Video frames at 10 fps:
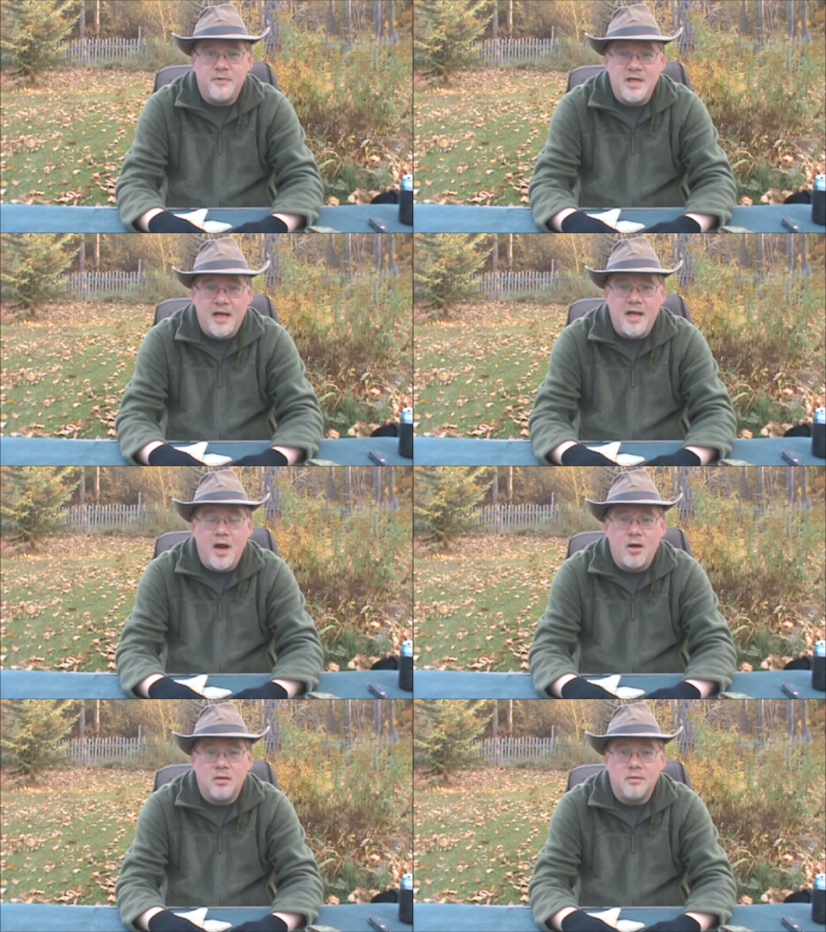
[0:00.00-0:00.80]
Take
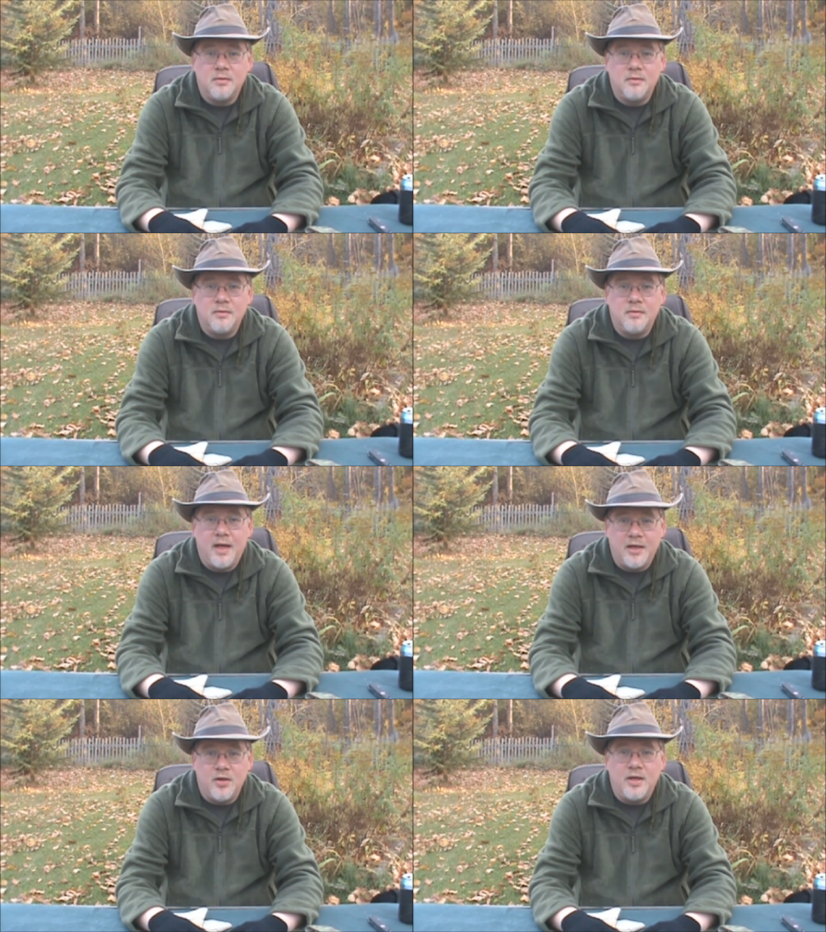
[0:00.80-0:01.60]
care
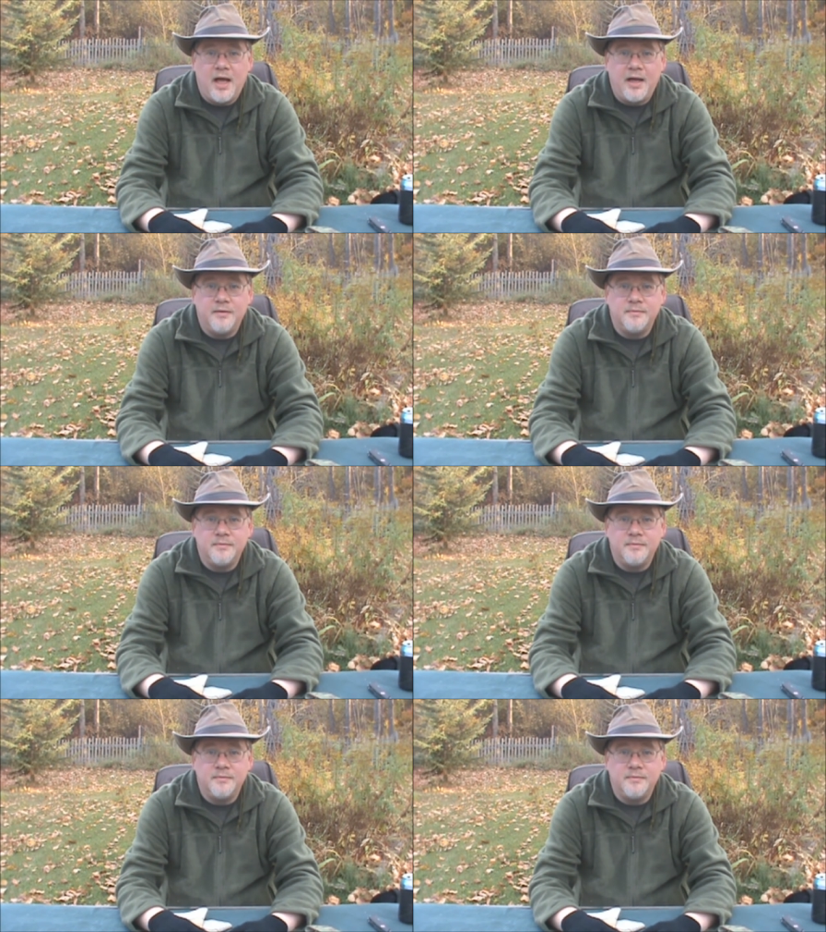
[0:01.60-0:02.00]
and good day.